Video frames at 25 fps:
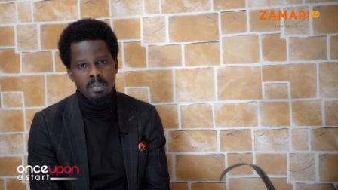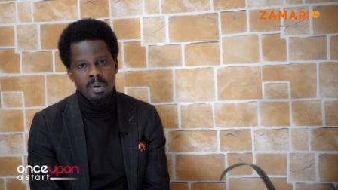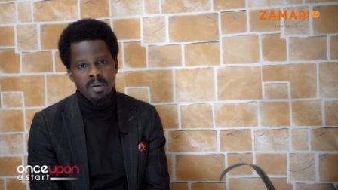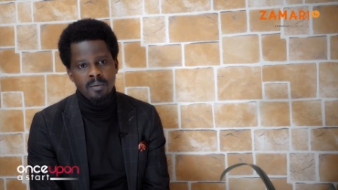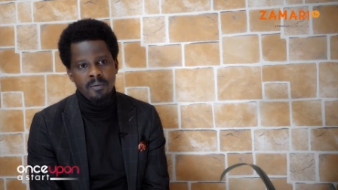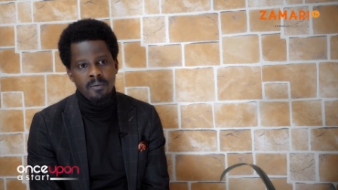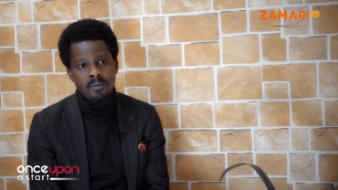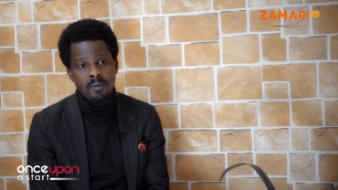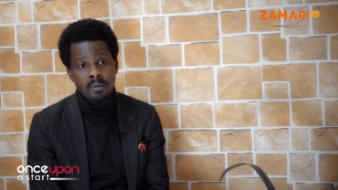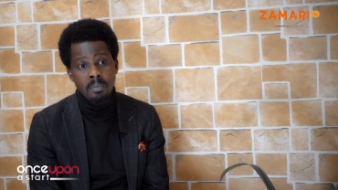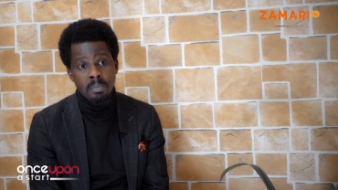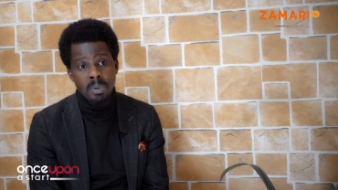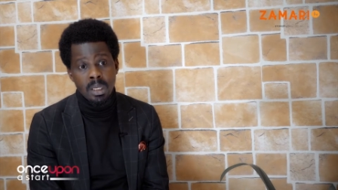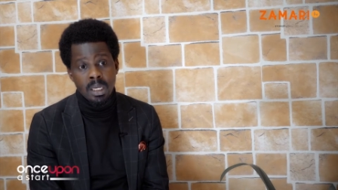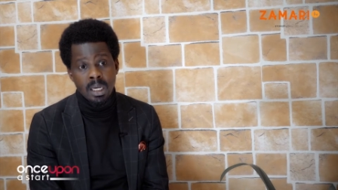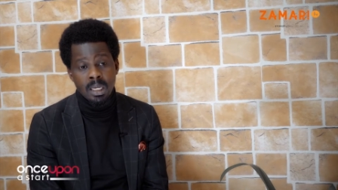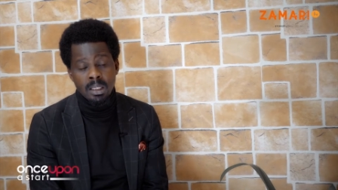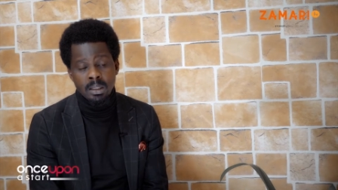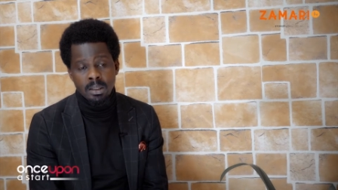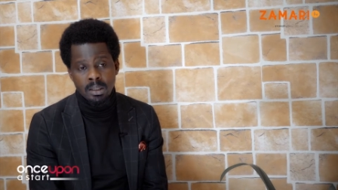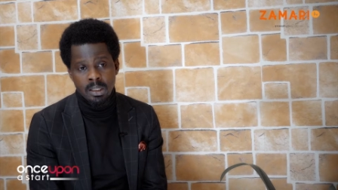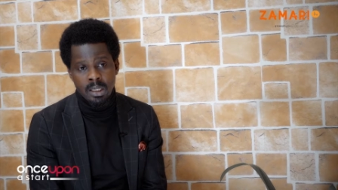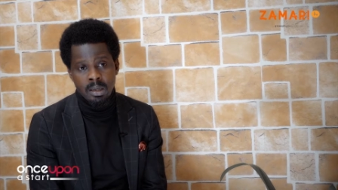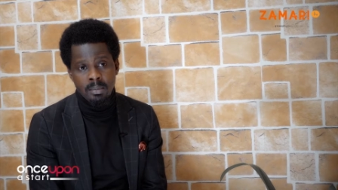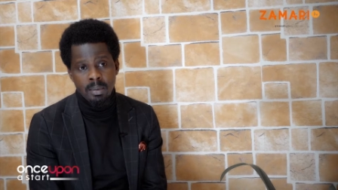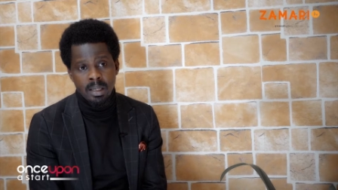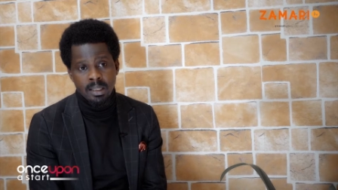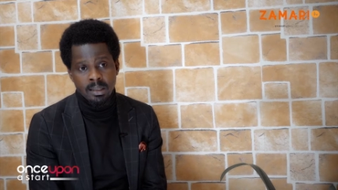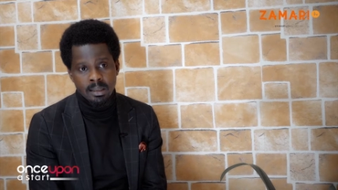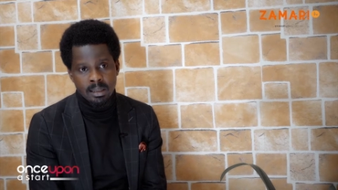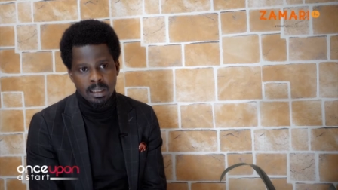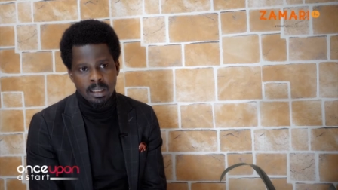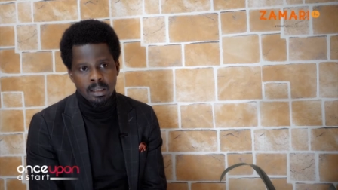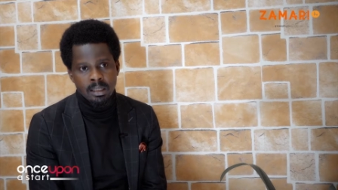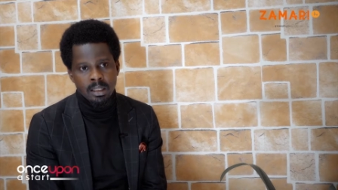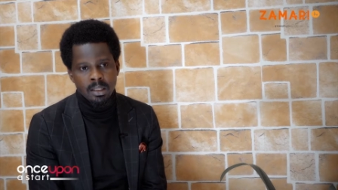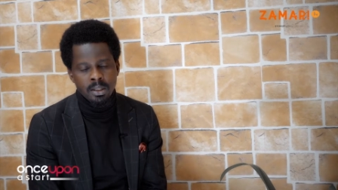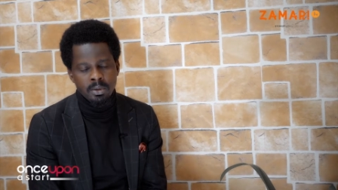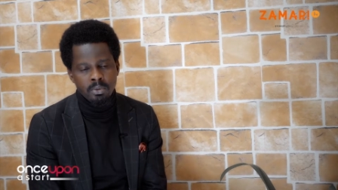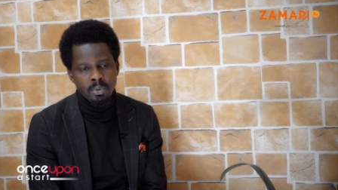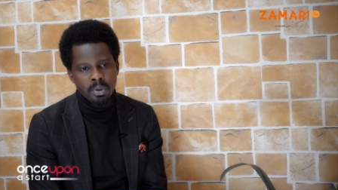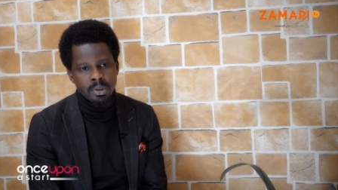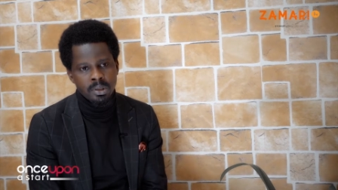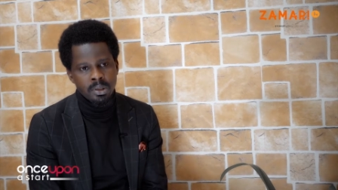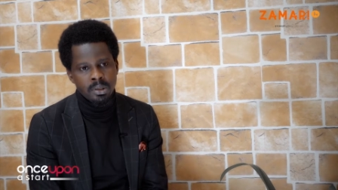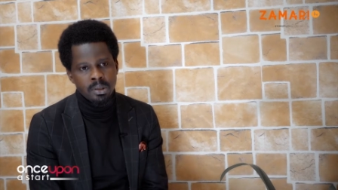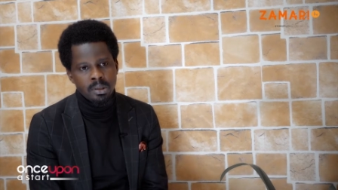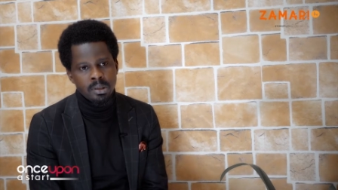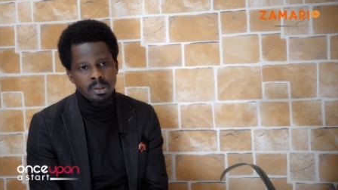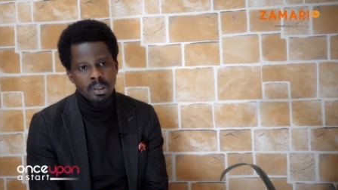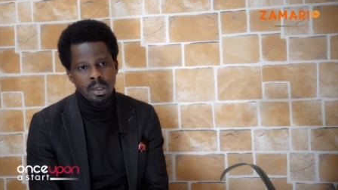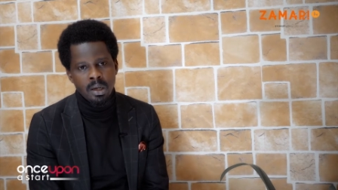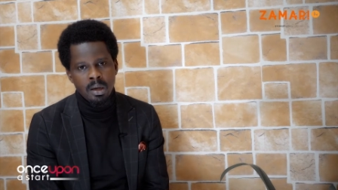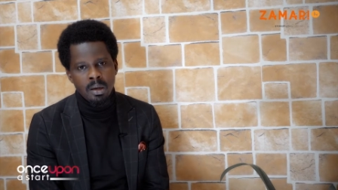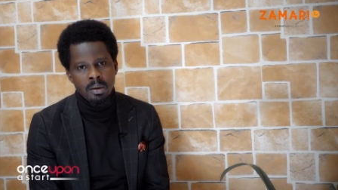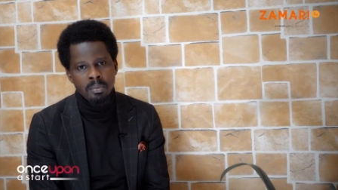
But for me, at the time I started, it wasn't